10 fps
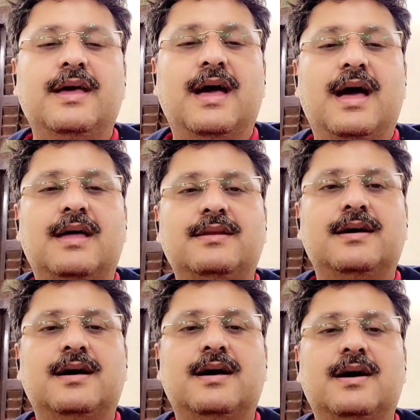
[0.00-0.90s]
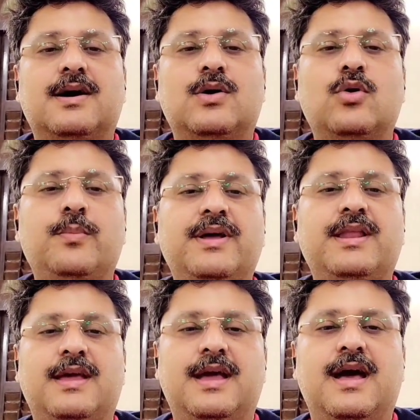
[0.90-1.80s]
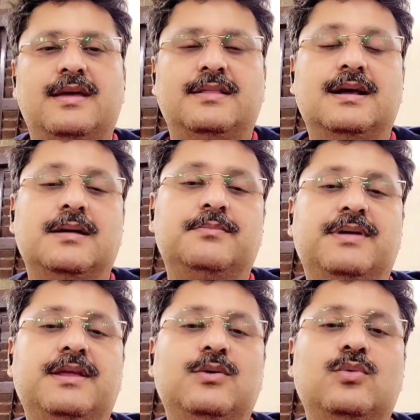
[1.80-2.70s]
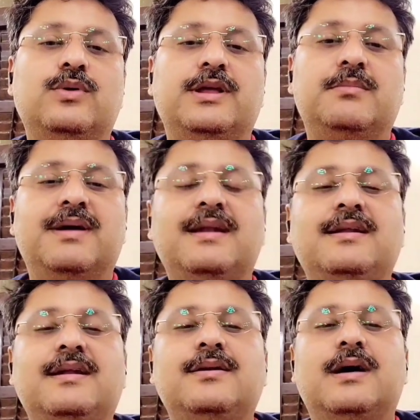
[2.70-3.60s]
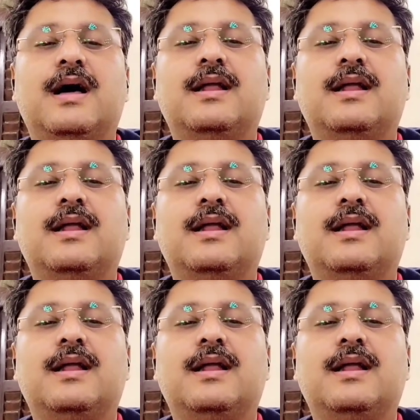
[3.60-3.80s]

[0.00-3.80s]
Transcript: And OpenAI, the company who invented,